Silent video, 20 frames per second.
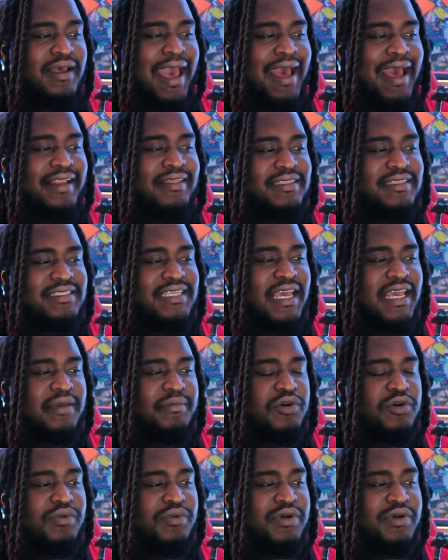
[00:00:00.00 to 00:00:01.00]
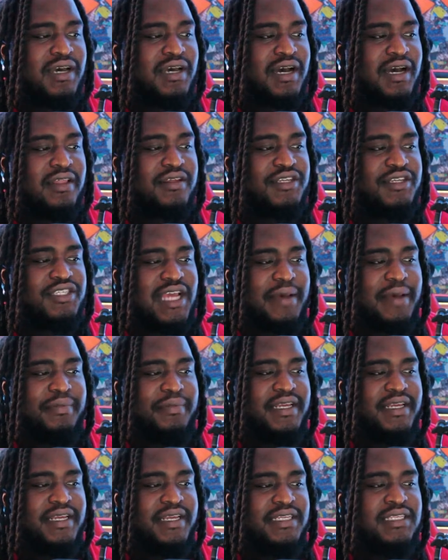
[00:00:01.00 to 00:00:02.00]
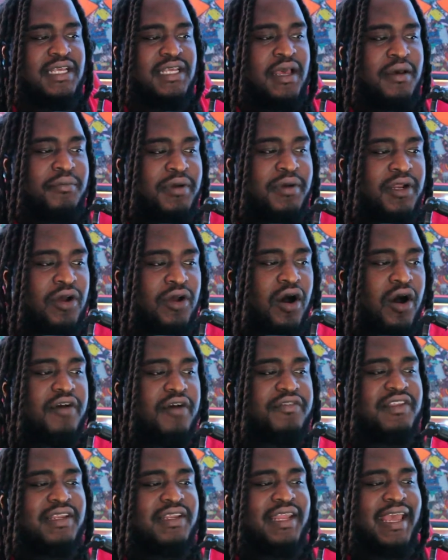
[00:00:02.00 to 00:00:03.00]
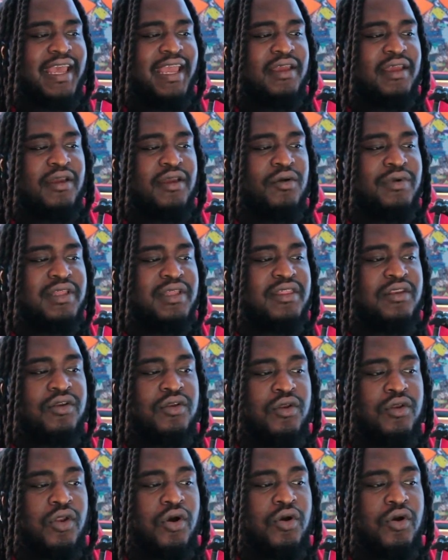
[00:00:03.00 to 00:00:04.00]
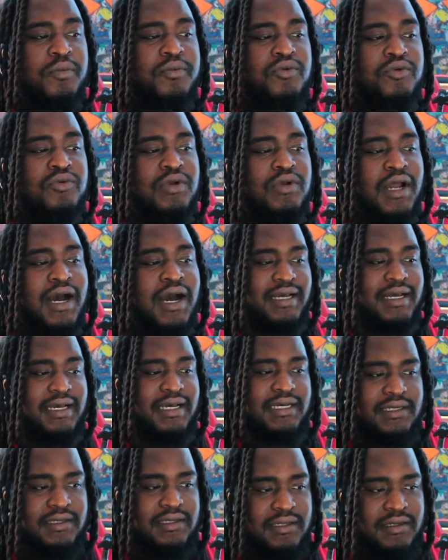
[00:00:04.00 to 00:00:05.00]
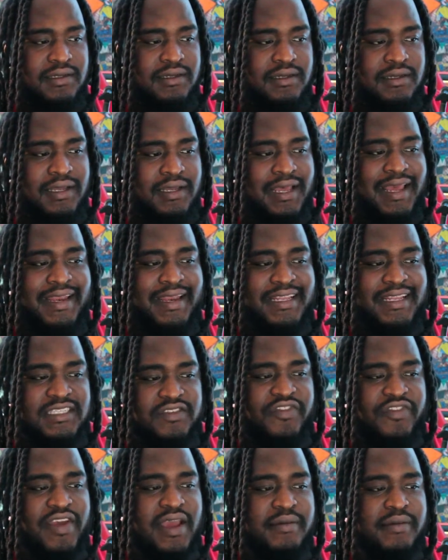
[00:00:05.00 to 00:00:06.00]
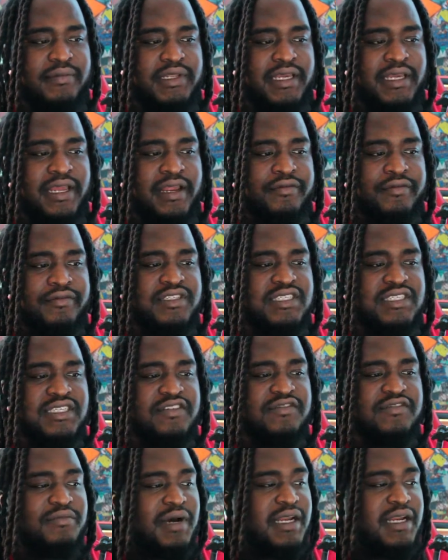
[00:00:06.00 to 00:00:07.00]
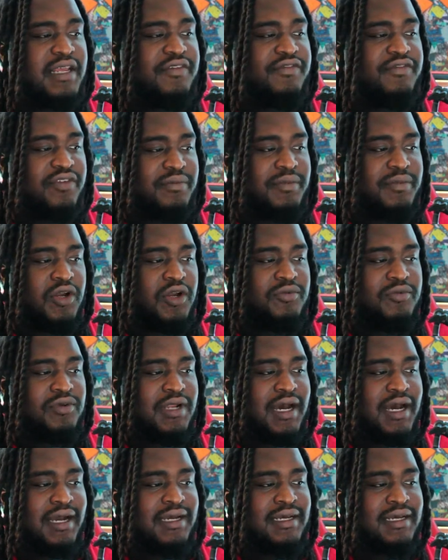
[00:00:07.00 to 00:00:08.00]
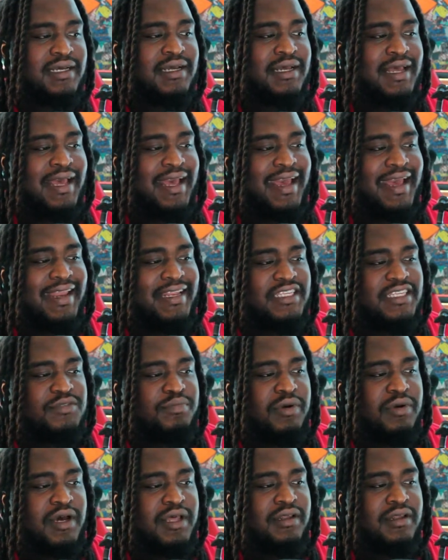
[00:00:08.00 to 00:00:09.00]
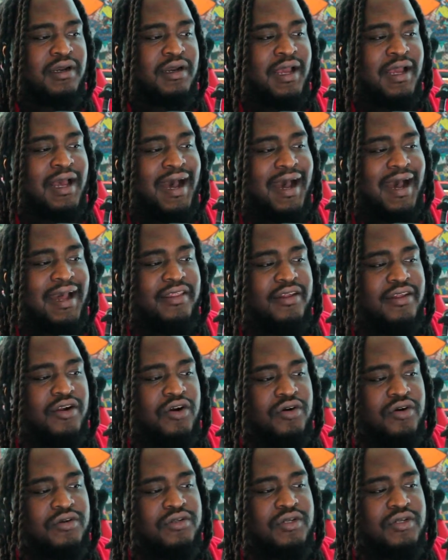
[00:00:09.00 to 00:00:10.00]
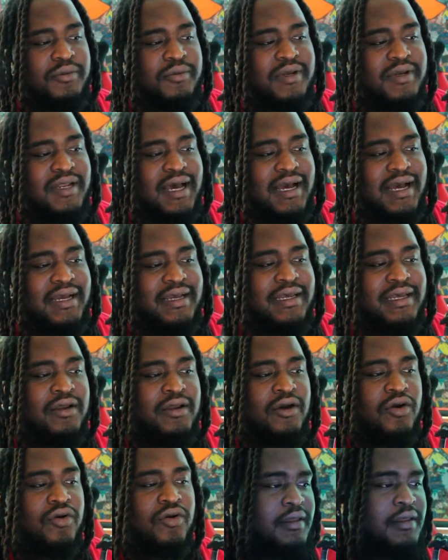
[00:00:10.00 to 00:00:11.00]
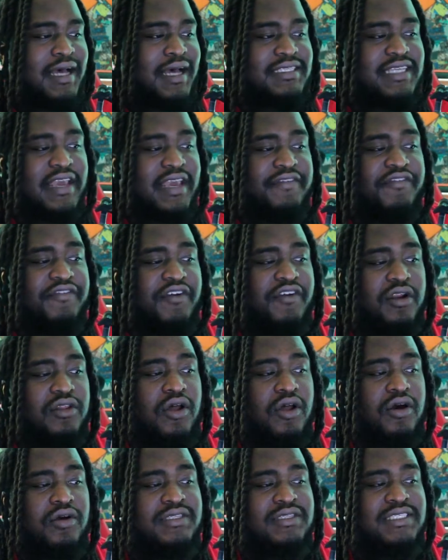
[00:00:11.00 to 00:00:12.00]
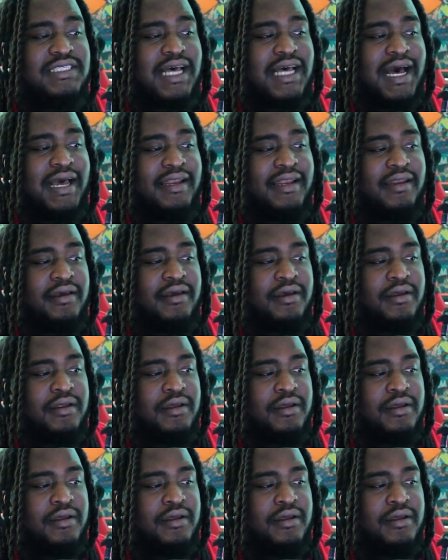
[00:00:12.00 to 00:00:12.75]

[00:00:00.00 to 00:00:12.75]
at the table with other Japanese, but often ate with Nobunaga and his family, and received money from Nobunaga and his brother, either Oda Nobunaga. And Yasuke fought alongside